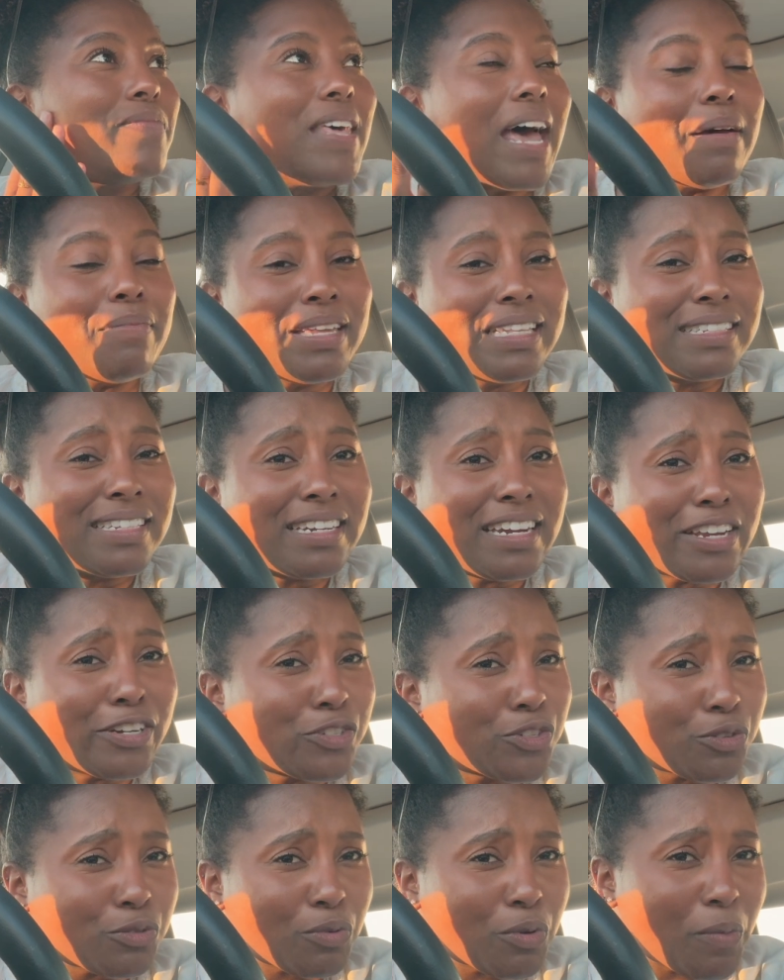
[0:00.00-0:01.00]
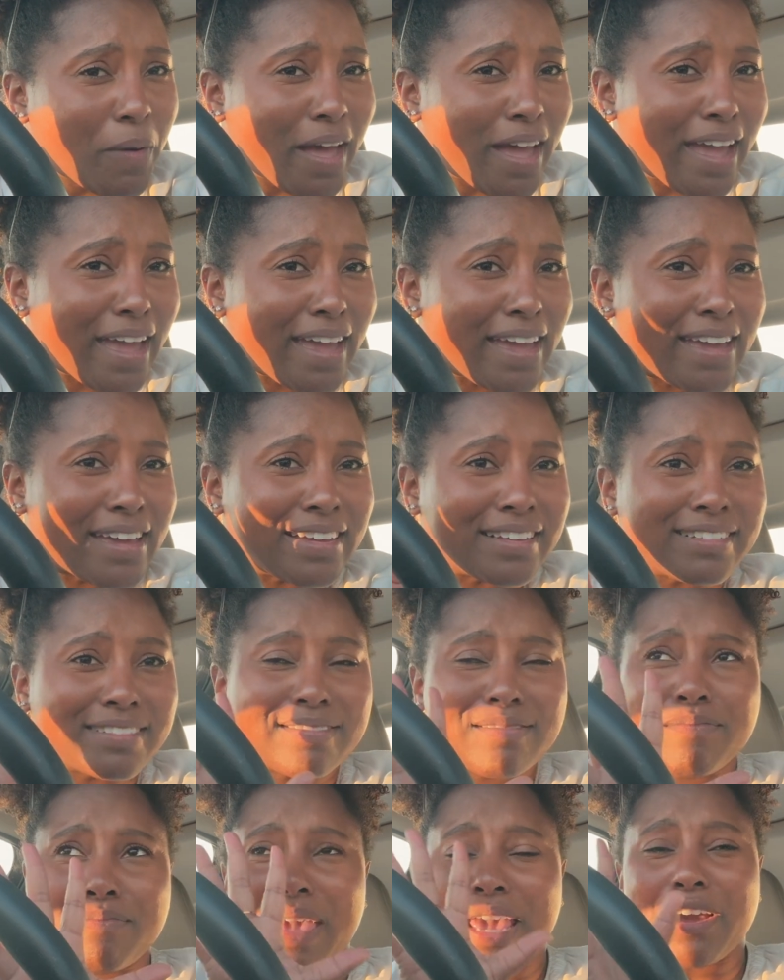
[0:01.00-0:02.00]
that means an entryway
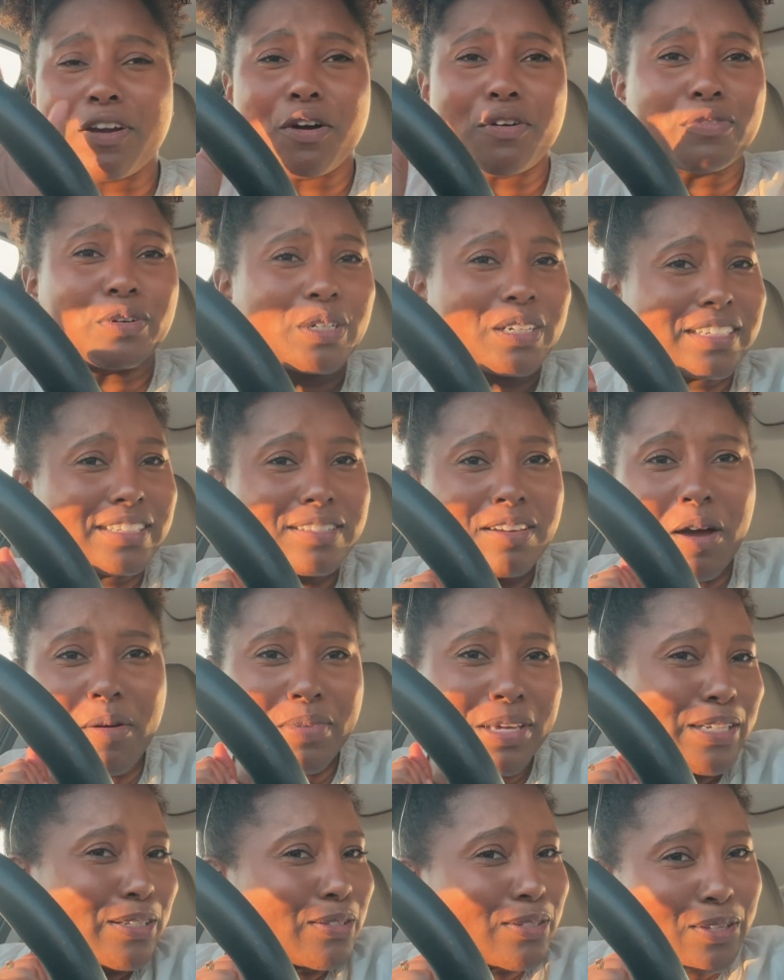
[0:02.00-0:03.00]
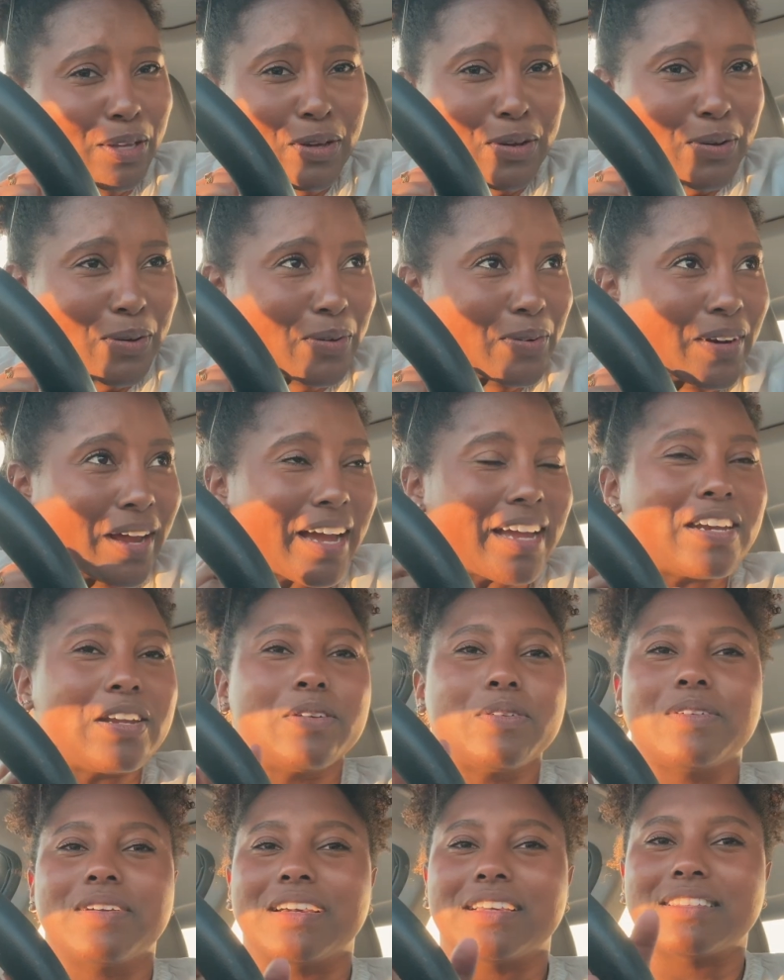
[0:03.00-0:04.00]
makeover is coming soon. I know
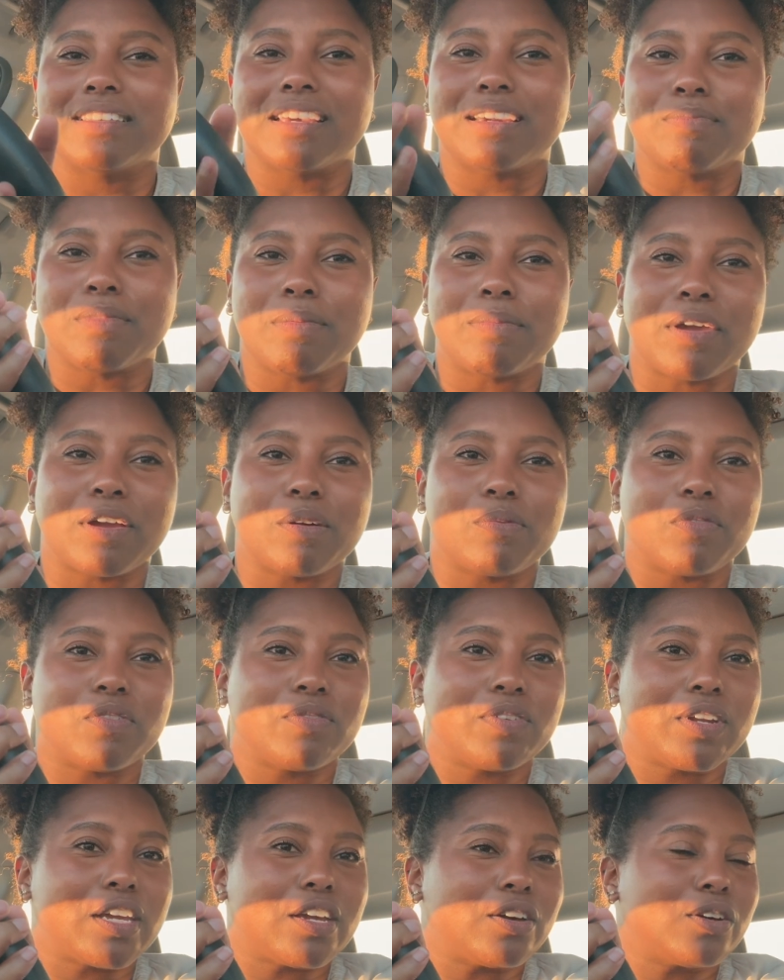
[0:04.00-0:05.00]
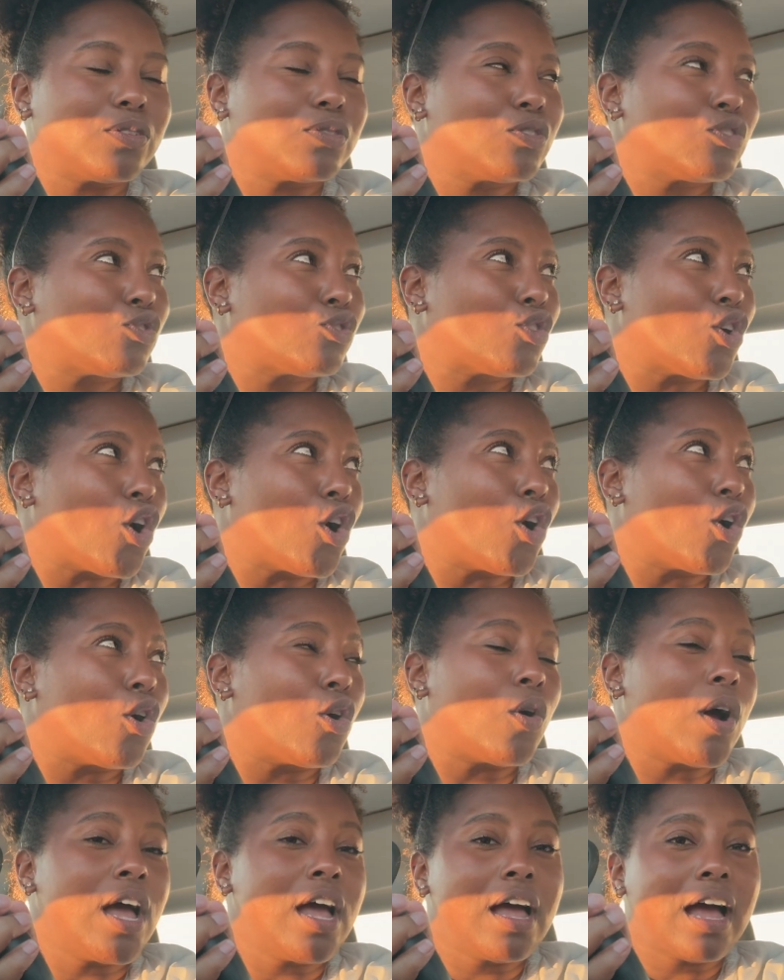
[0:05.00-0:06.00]
you guys like my makeover videos,
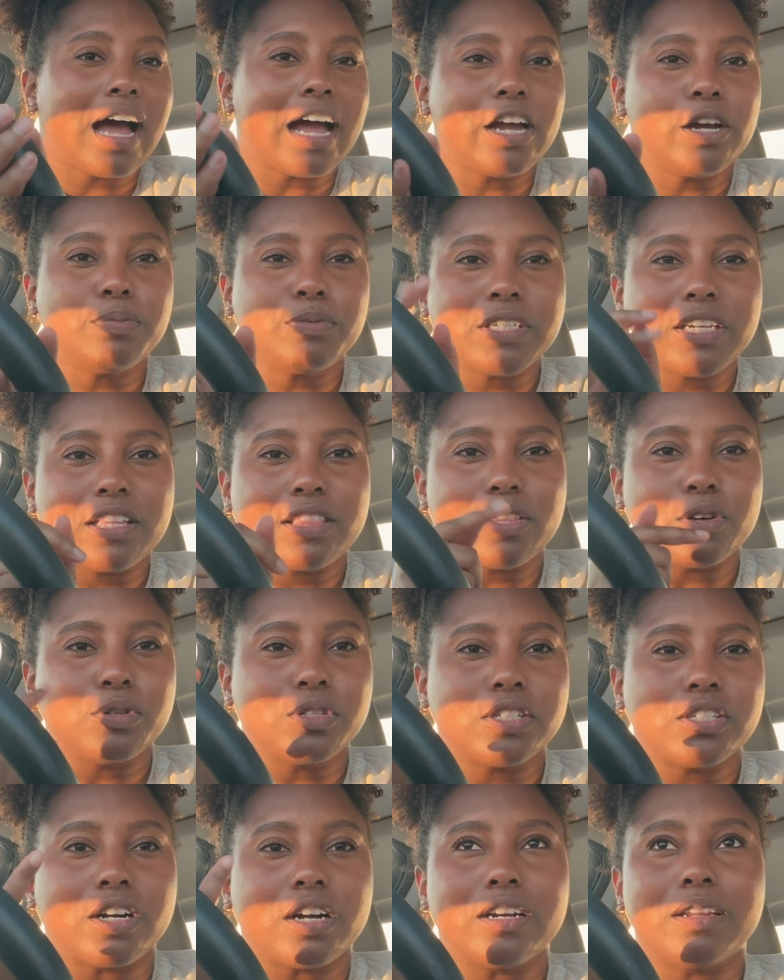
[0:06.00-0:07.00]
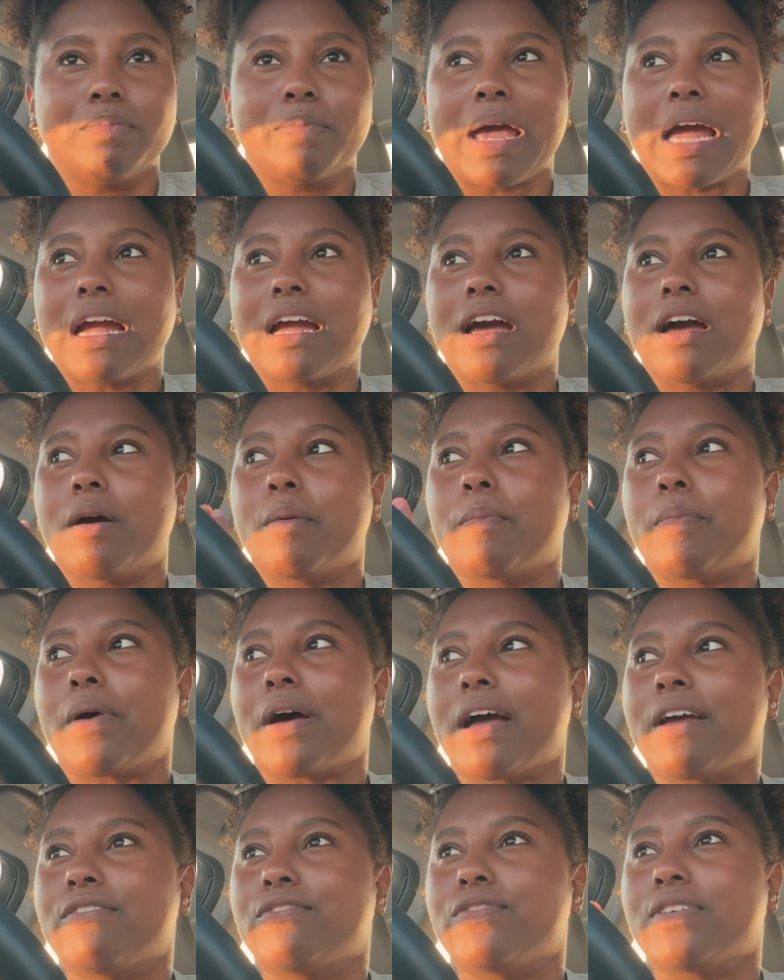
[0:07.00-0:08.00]
so I hope to get those started back up.
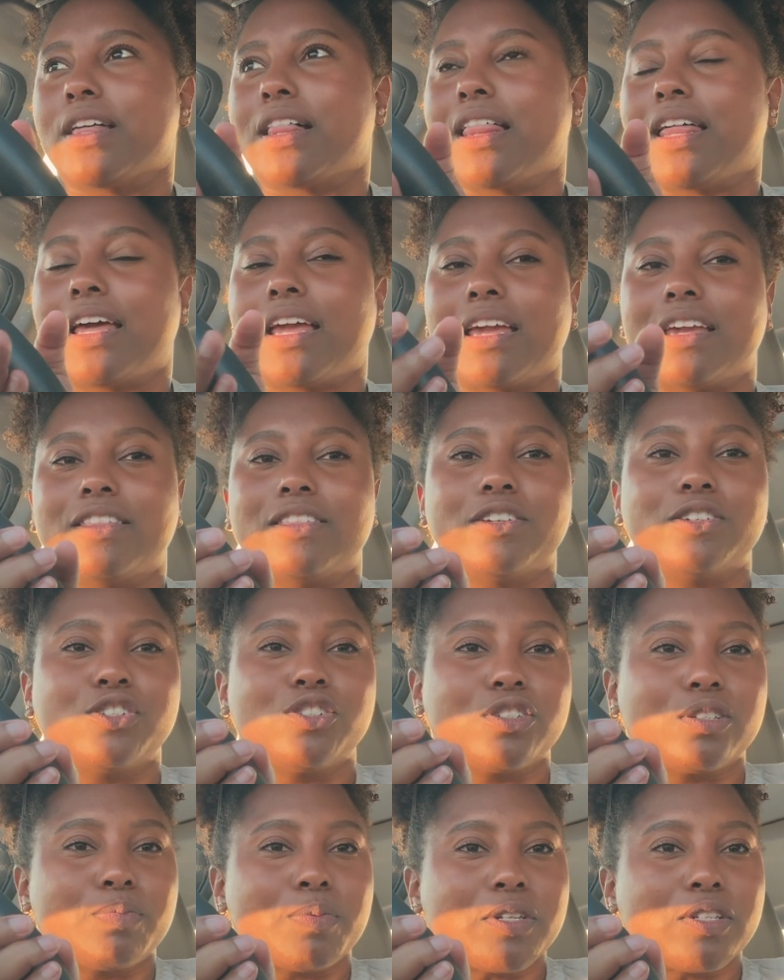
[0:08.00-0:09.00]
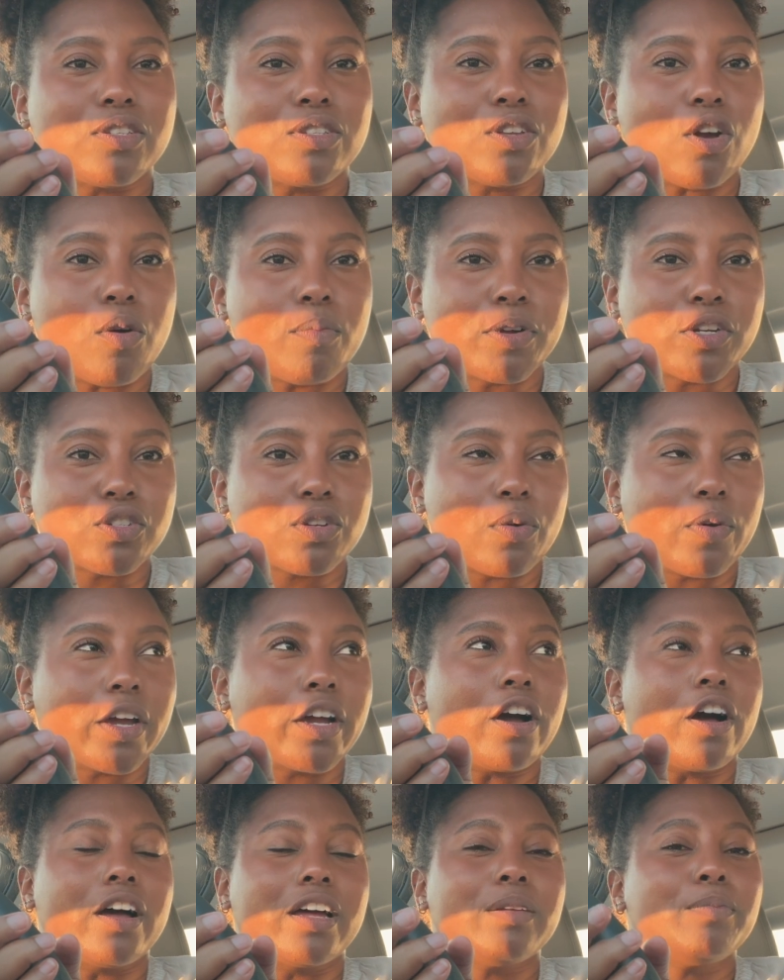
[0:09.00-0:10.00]
I feel like there's just been so much going
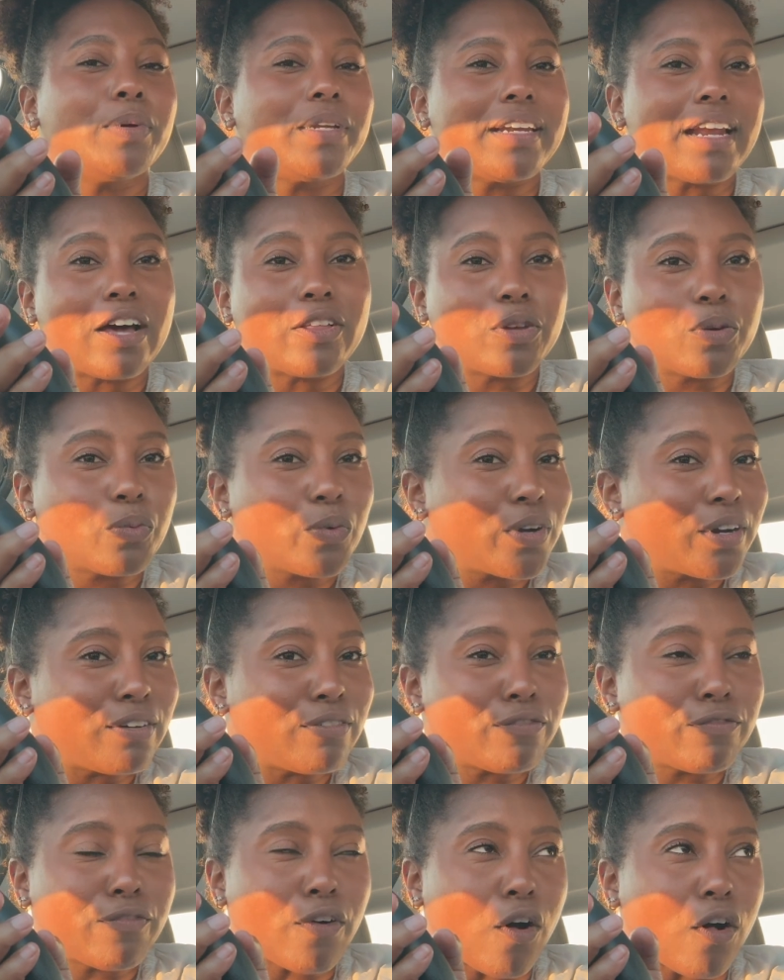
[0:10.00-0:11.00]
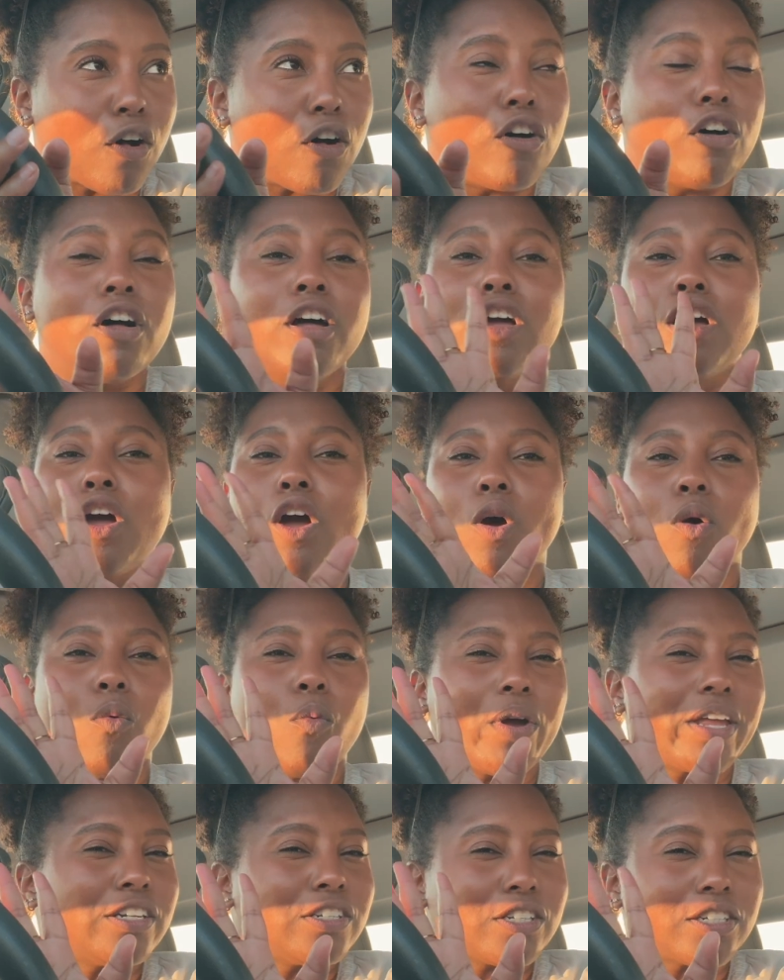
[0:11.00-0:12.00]
on, but now that we're in fall,
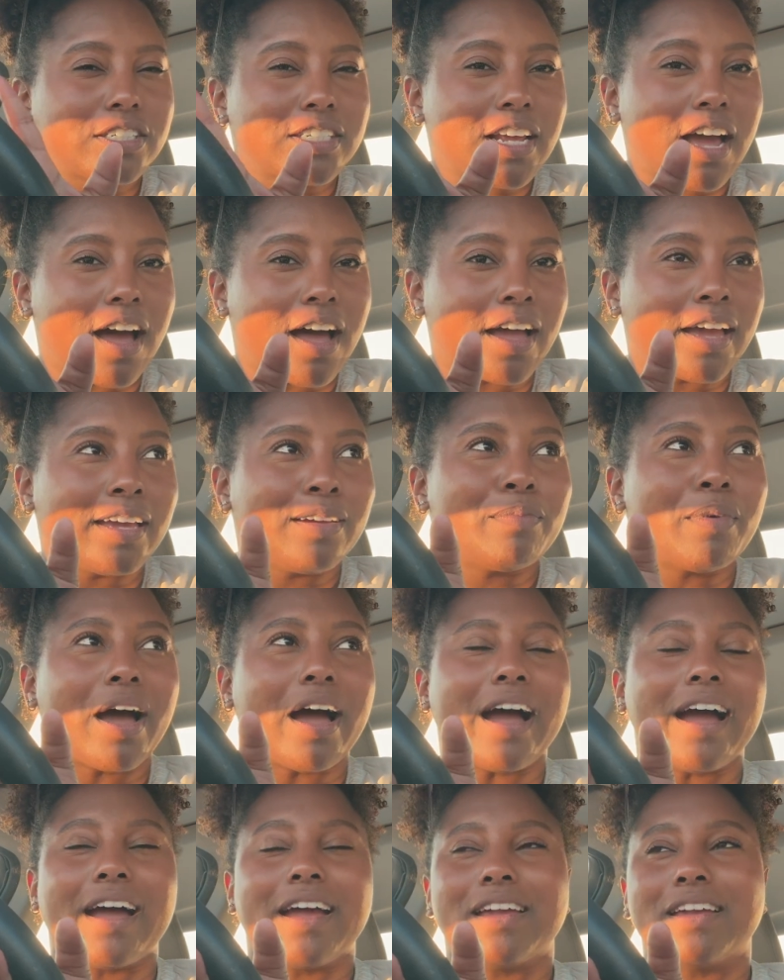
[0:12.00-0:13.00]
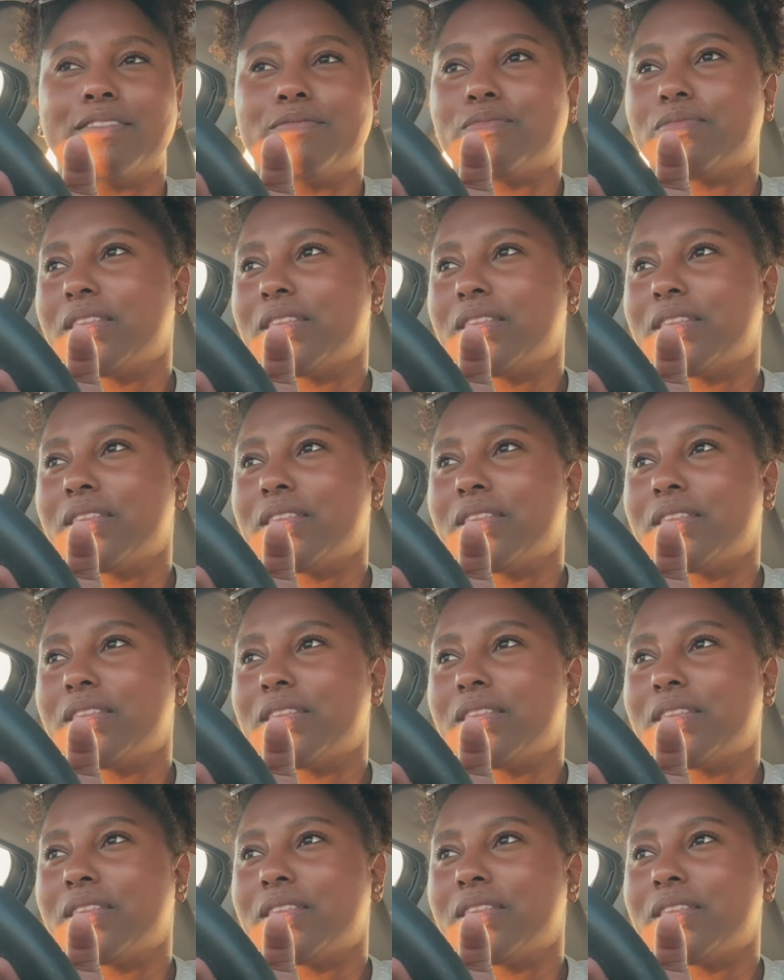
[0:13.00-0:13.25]
winter time, I